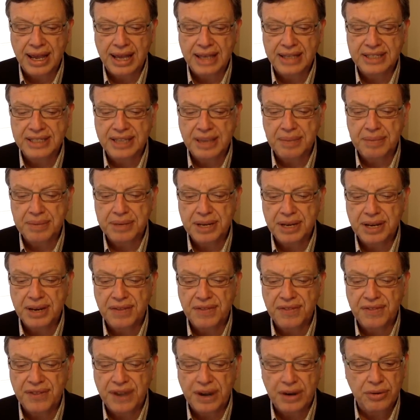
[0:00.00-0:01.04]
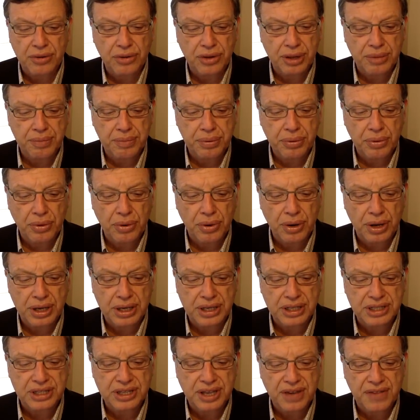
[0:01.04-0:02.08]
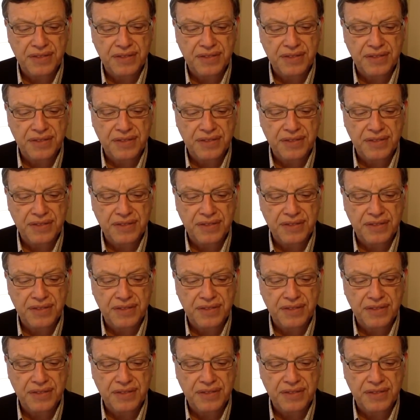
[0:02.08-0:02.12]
exempted federal employees